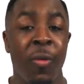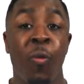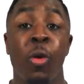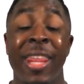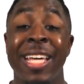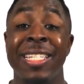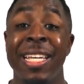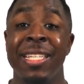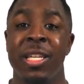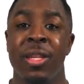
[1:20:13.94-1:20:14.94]
for that
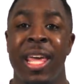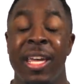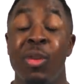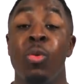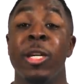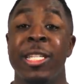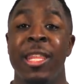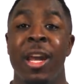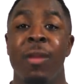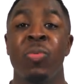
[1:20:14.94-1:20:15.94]
season that he was
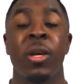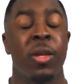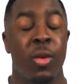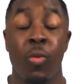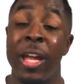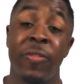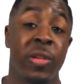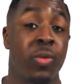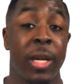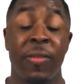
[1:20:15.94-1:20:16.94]
there, the
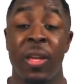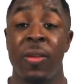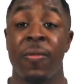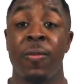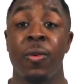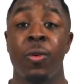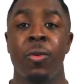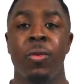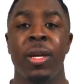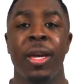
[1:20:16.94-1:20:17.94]
ravens were giving him
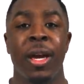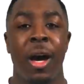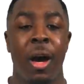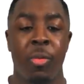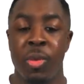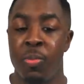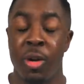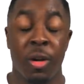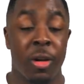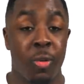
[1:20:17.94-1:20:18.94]
food, um, the
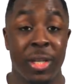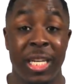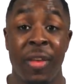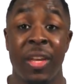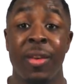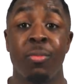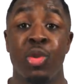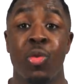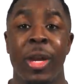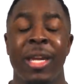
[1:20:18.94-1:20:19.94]
brook was giving him
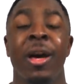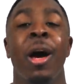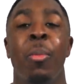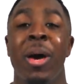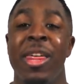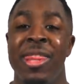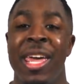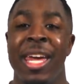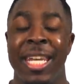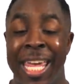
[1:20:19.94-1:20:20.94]
drink, but
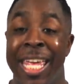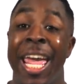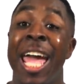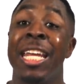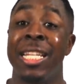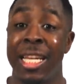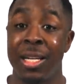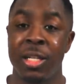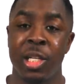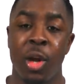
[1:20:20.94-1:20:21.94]
then it
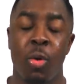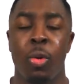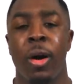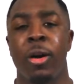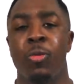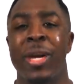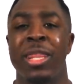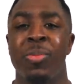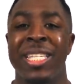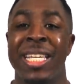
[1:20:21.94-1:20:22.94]
ended. So uh, we
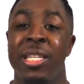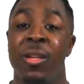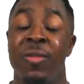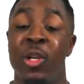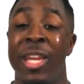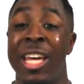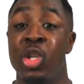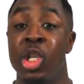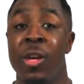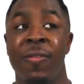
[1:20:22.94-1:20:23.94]
have to be sensitive to that
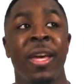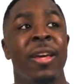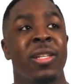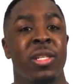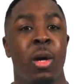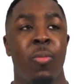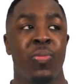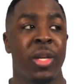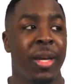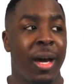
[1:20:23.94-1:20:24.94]
shift. So
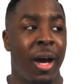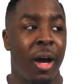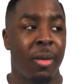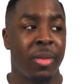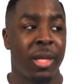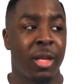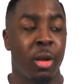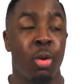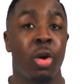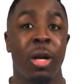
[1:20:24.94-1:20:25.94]
um,
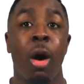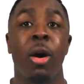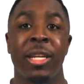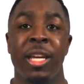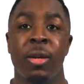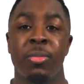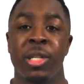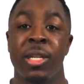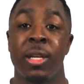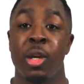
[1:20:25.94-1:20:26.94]
the Lord called him
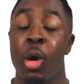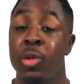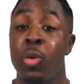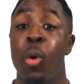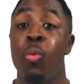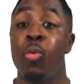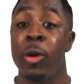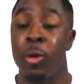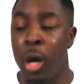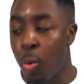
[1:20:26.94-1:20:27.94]
to go to a,
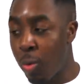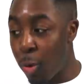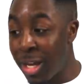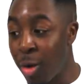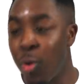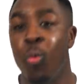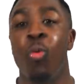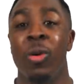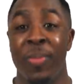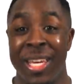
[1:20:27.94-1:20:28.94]
wi a widow
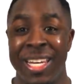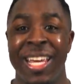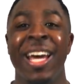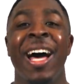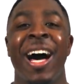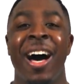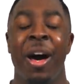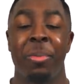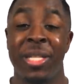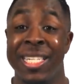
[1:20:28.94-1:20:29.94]
woman
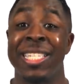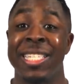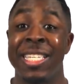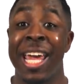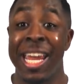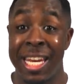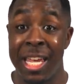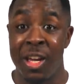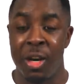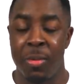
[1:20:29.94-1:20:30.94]
um, to sustain
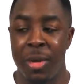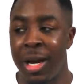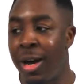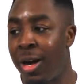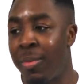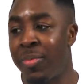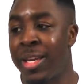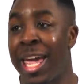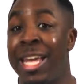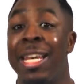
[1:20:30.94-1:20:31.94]
him um,
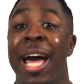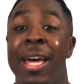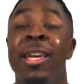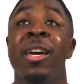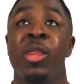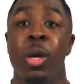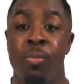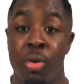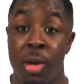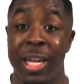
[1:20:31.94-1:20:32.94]
and not the
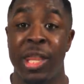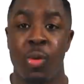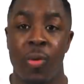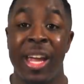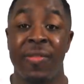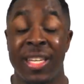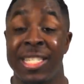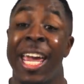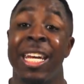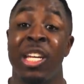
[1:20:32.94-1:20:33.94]
brook and the
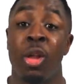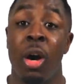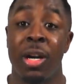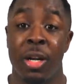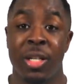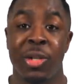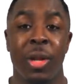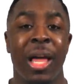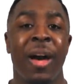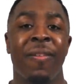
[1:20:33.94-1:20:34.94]
ravens any longer. So a
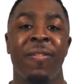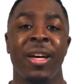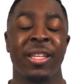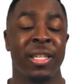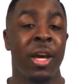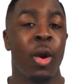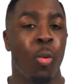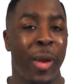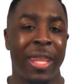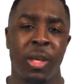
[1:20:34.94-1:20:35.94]
lot of us,
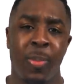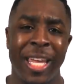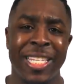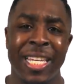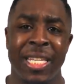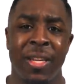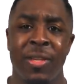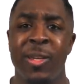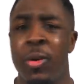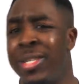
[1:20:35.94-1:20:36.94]
we have to be
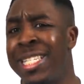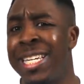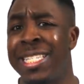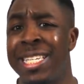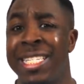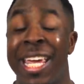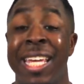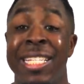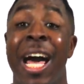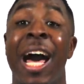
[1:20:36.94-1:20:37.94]
sensitive to those seasons
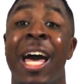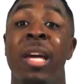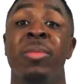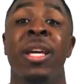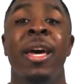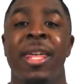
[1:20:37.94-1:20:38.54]
and times